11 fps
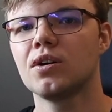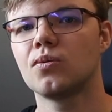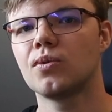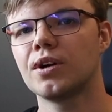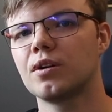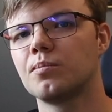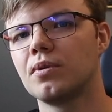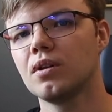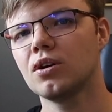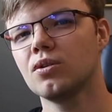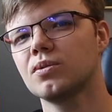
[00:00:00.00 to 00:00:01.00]
were
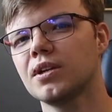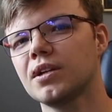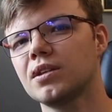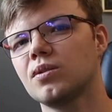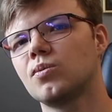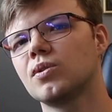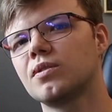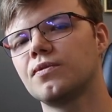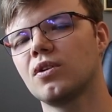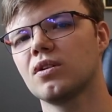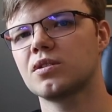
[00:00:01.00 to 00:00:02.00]
bloated with
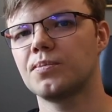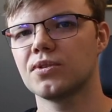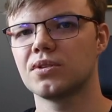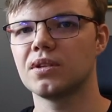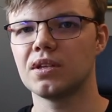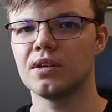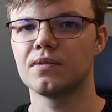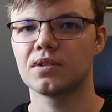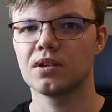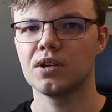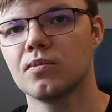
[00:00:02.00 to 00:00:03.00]
false
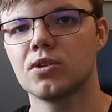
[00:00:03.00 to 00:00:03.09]
positives,